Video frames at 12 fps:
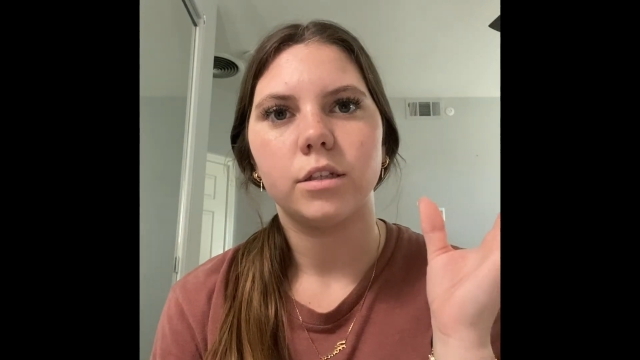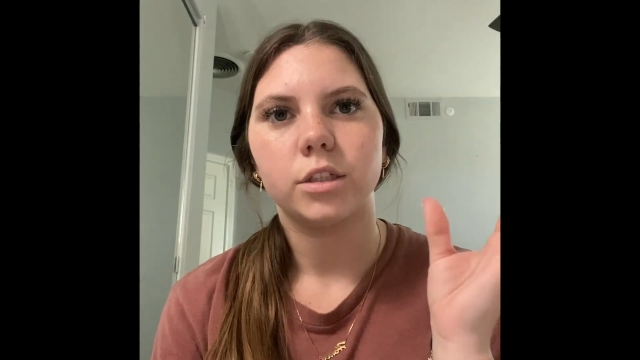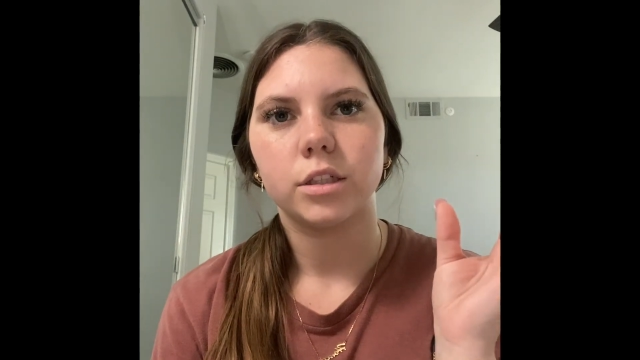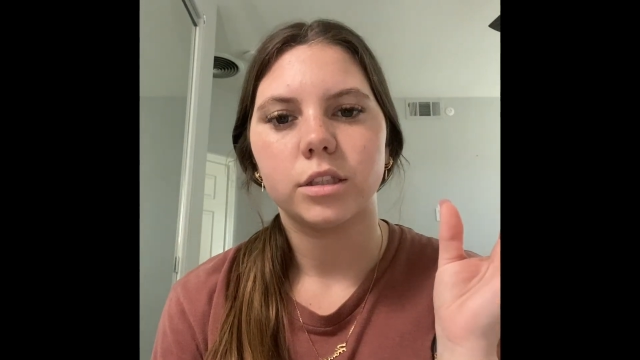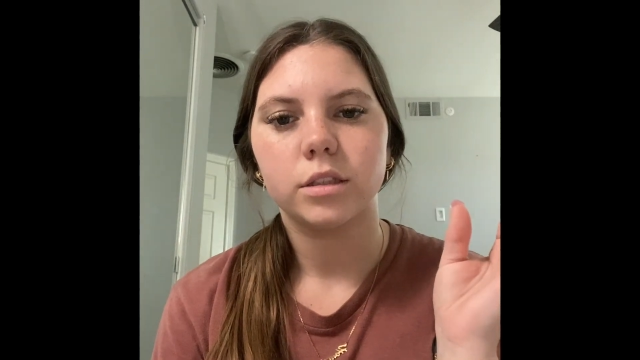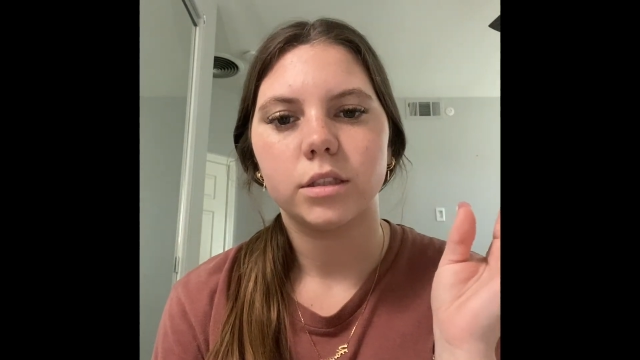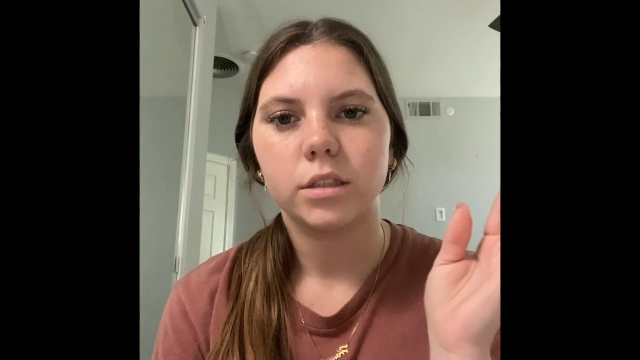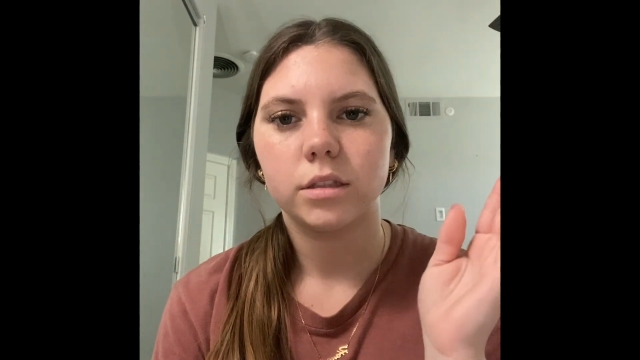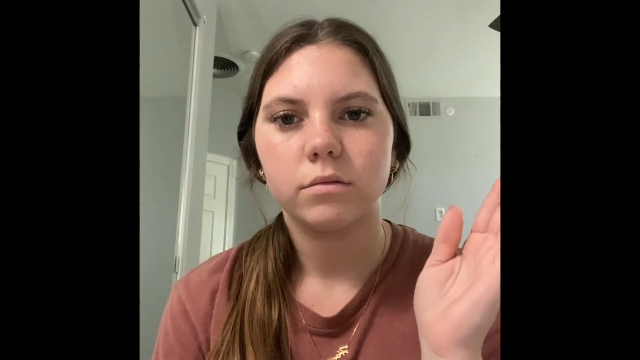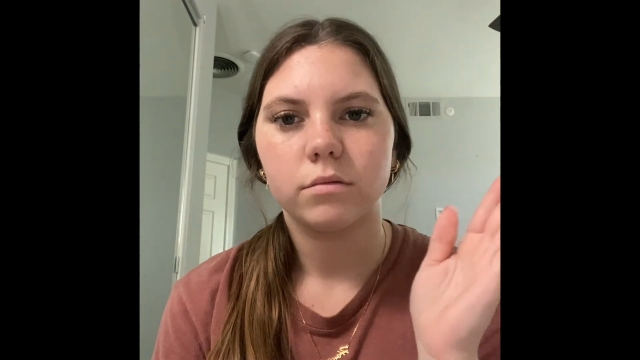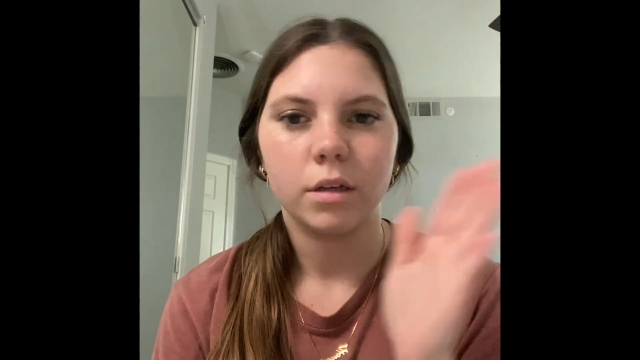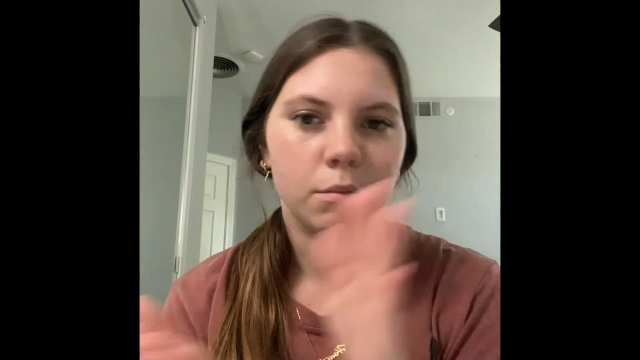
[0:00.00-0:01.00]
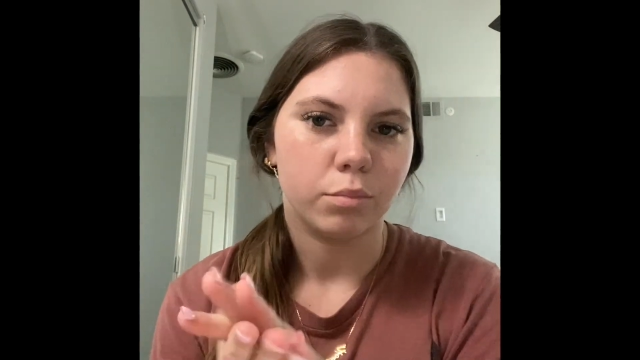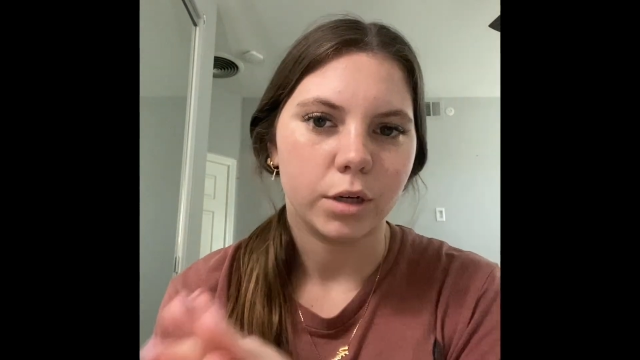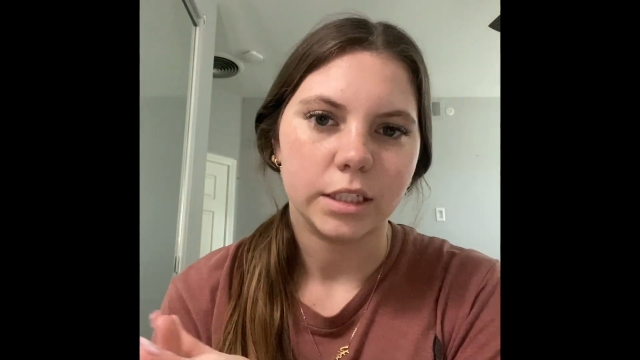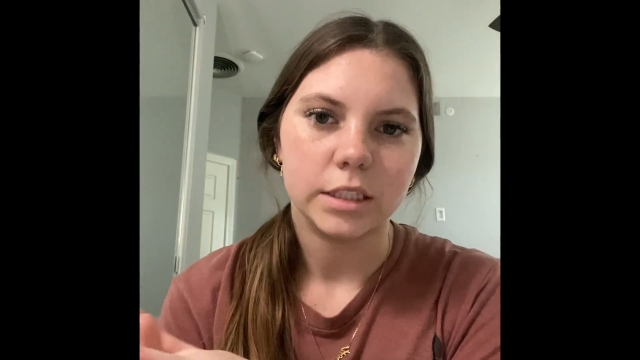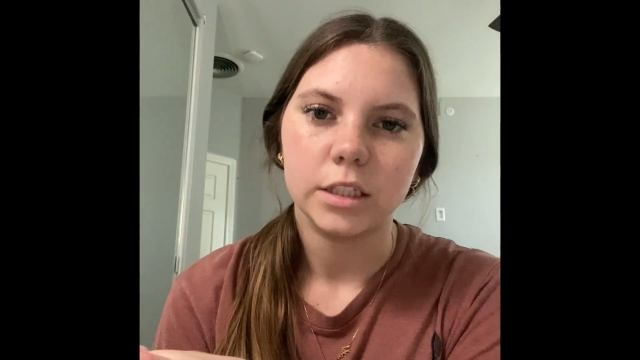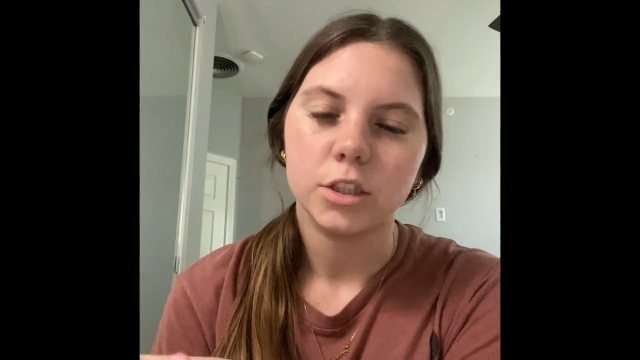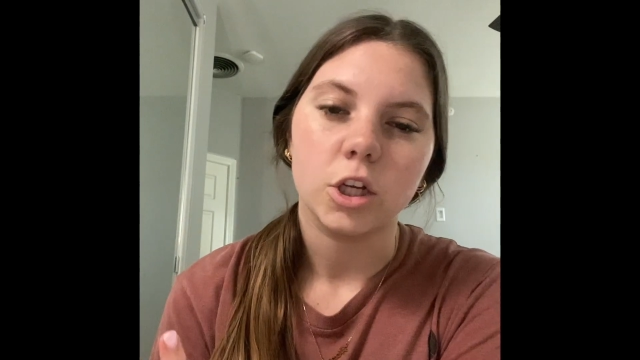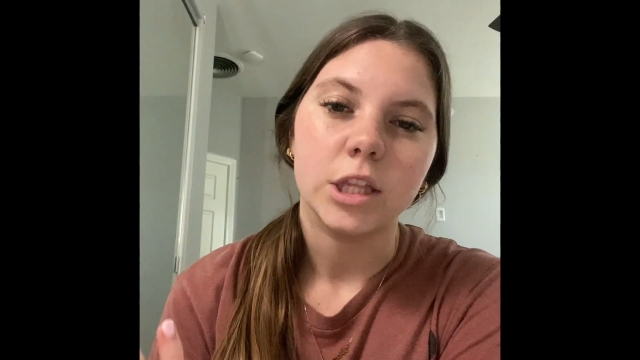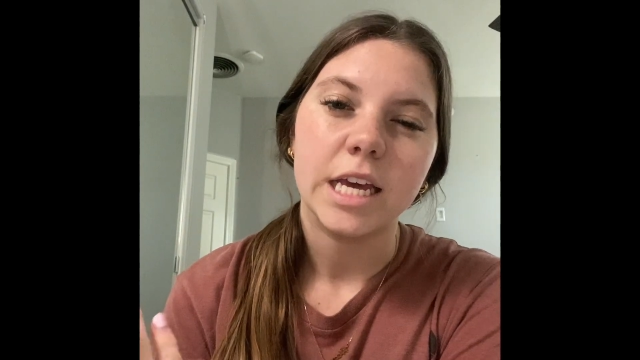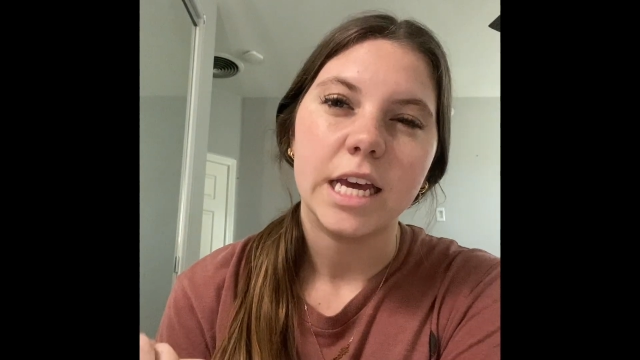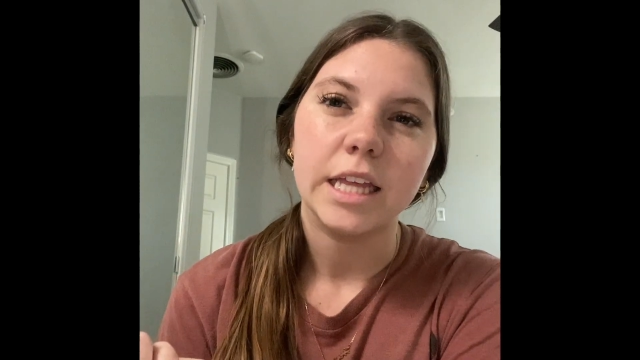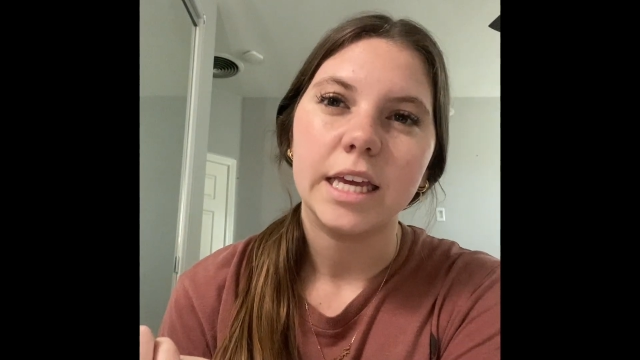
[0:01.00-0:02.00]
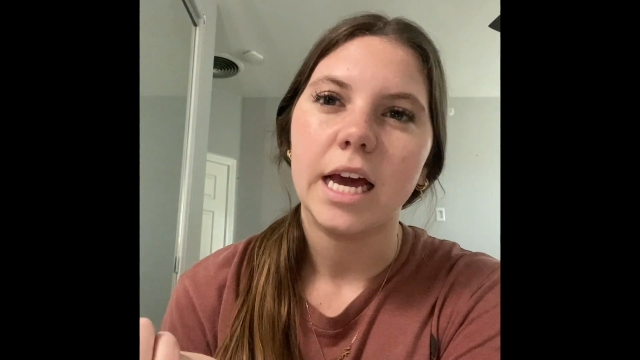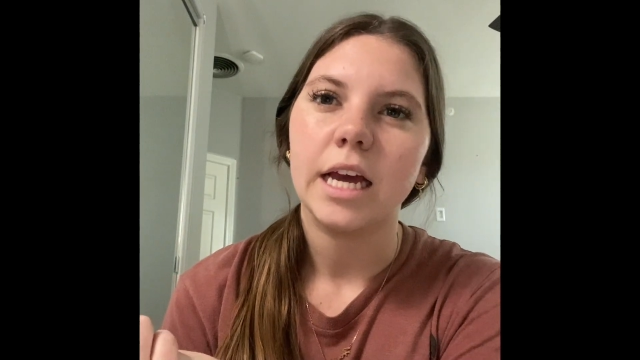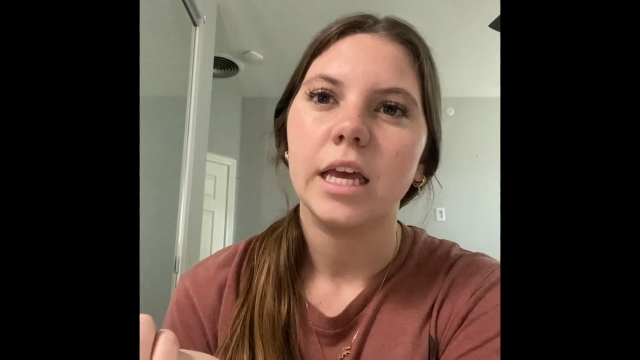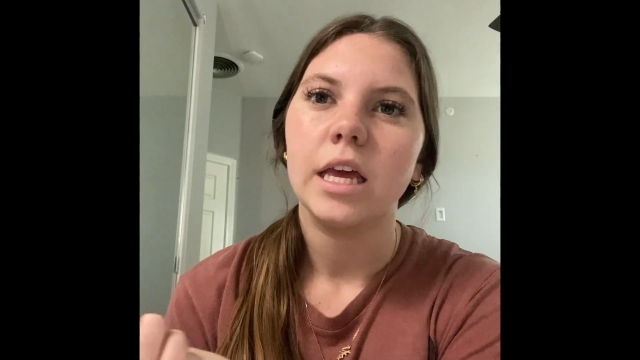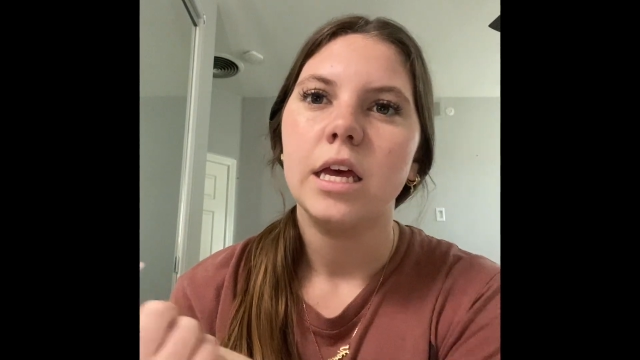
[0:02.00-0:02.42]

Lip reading: just compresses on the iliac